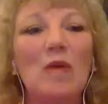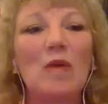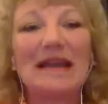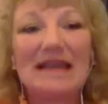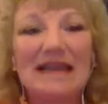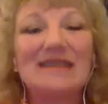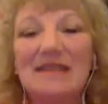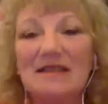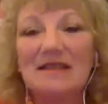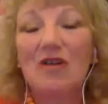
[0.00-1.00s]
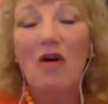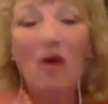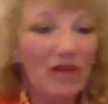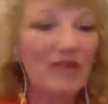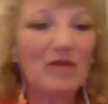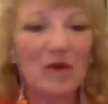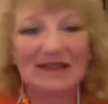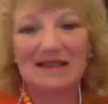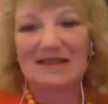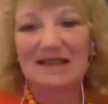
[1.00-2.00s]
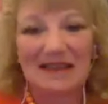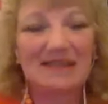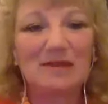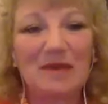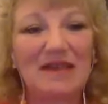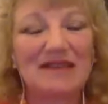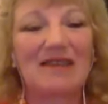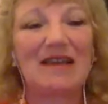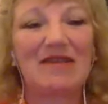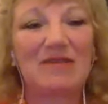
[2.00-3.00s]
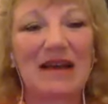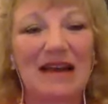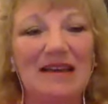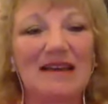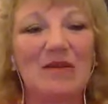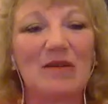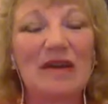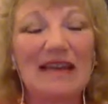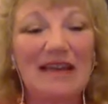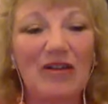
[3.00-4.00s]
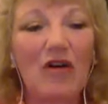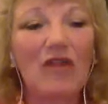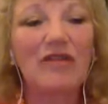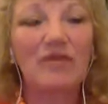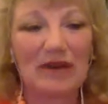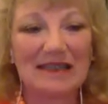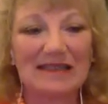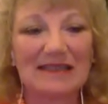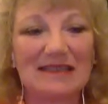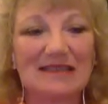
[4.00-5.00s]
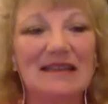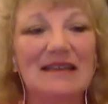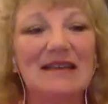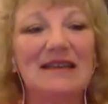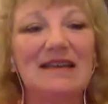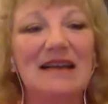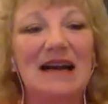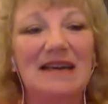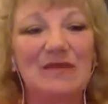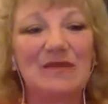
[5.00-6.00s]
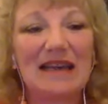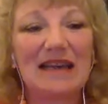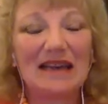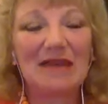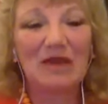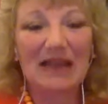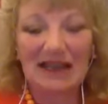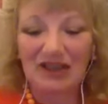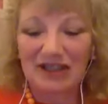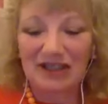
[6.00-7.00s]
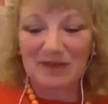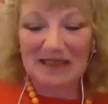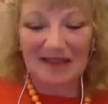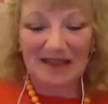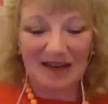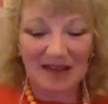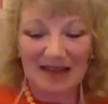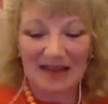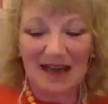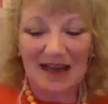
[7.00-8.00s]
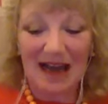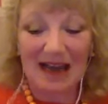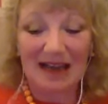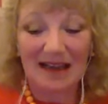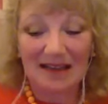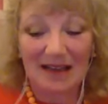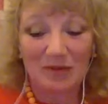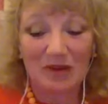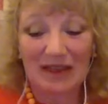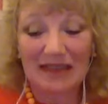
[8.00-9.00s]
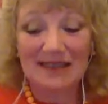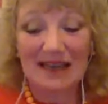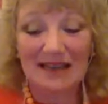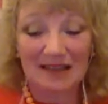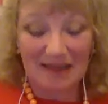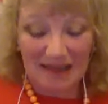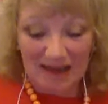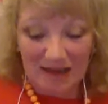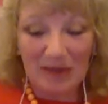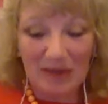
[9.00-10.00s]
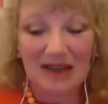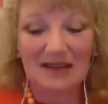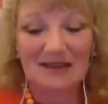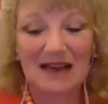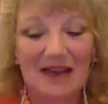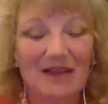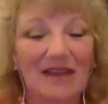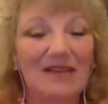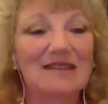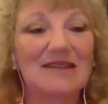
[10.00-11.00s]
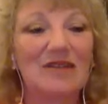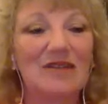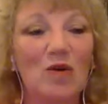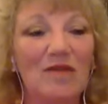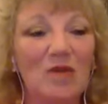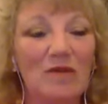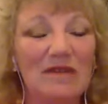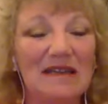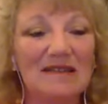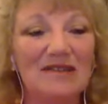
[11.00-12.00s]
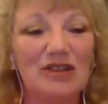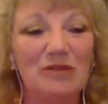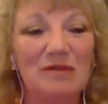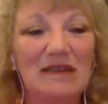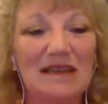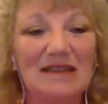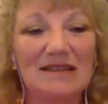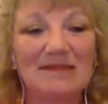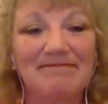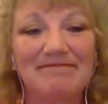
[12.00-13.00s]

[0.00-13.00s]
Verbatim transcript: It needs all the voices. Elizabeth said that from Canada. We need all the voices. And if we can keep relationships in there, then I am really excited because I think that's at the core of what we need as human beings.